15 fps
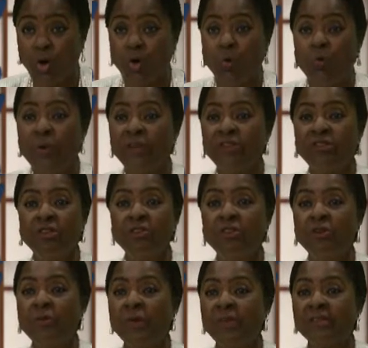Wishing
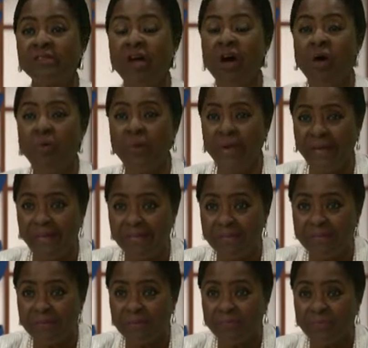you, as
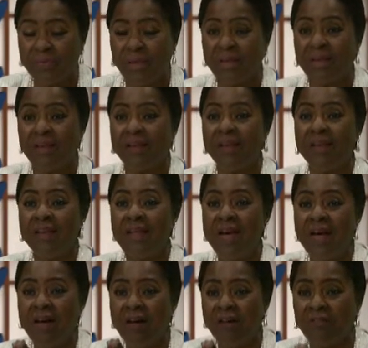always,
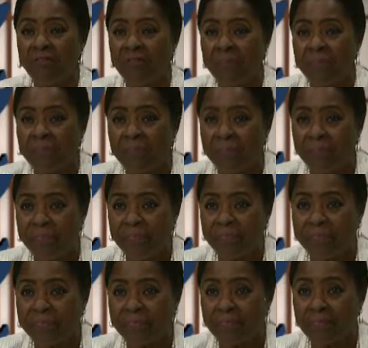love.
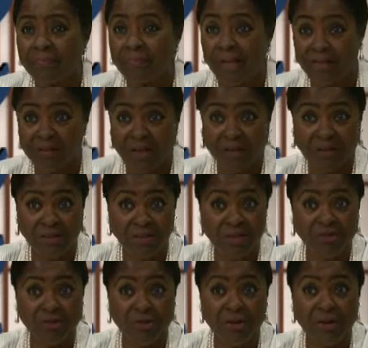That's
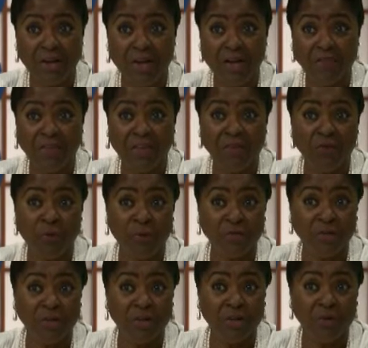unconditional love, even with
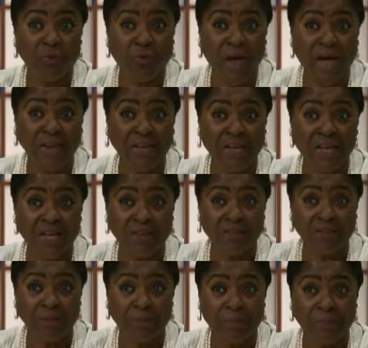your little ratty
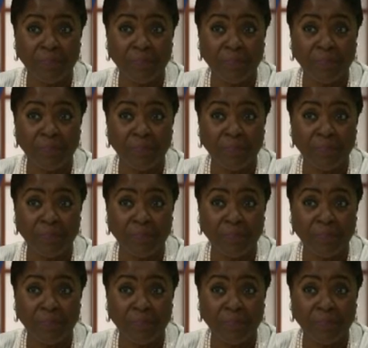cousin.